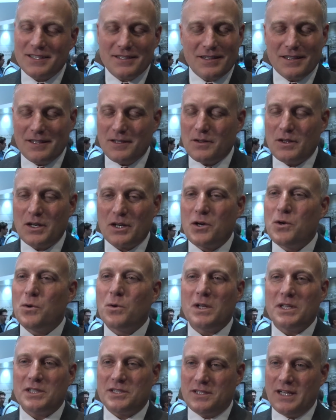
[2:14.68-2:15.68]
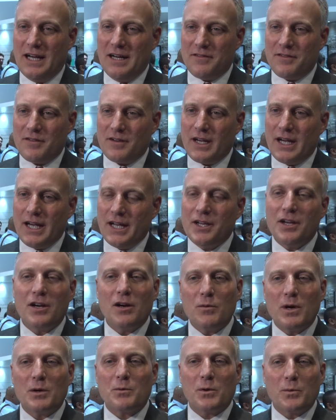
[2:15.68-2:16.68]
is the, the coolest stuff, and you
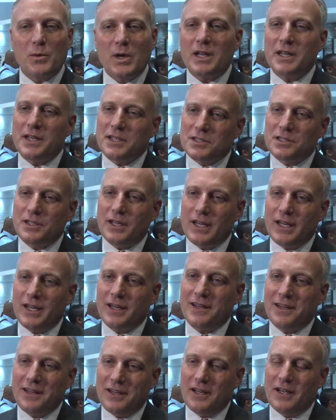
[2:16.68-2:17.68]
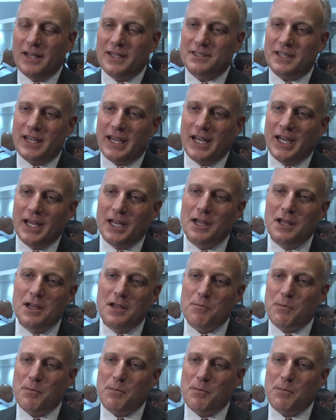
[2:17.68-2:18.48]
know what we're really seeing is a